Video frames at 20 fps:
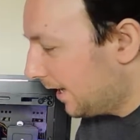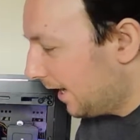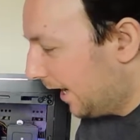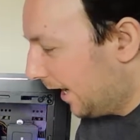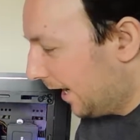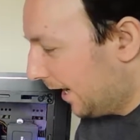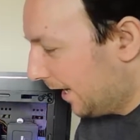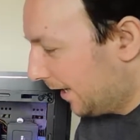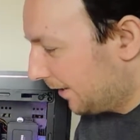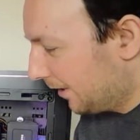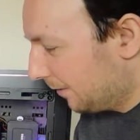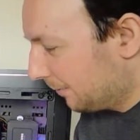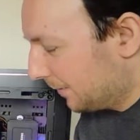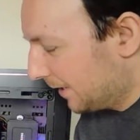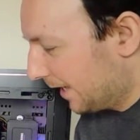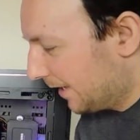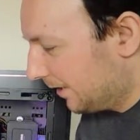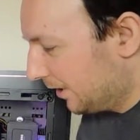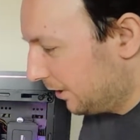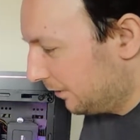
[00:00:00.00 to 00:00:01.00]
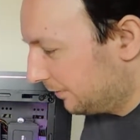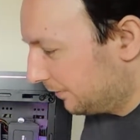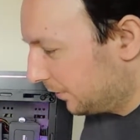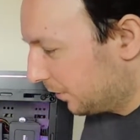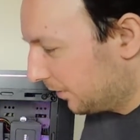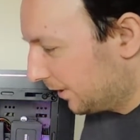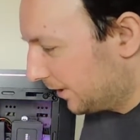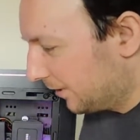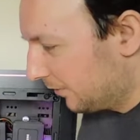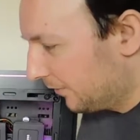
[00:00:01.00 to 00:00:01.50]
and I'm getting no
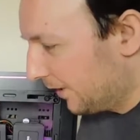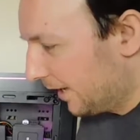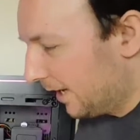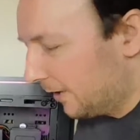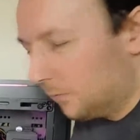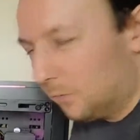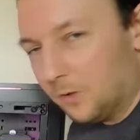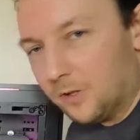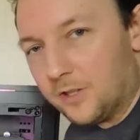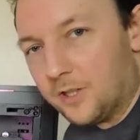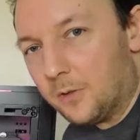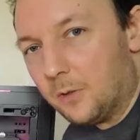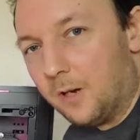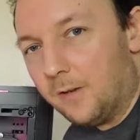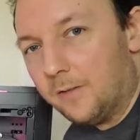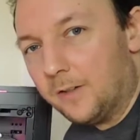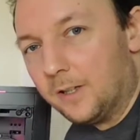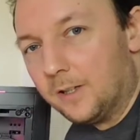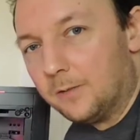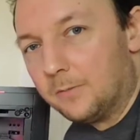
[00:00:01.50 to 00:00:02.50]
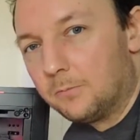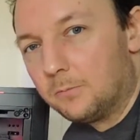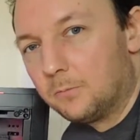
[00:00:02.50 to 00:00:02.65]
throttling on that whatsoever.